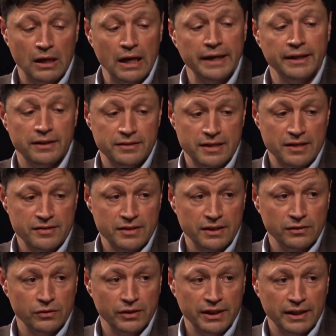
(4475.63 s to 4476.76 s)
ion
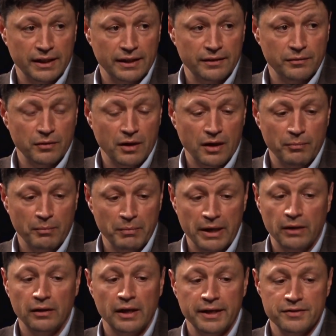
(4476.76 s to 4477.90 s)
testing looking at
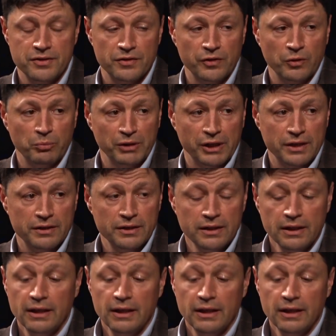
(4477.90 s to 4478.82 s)
metal ions in their blood.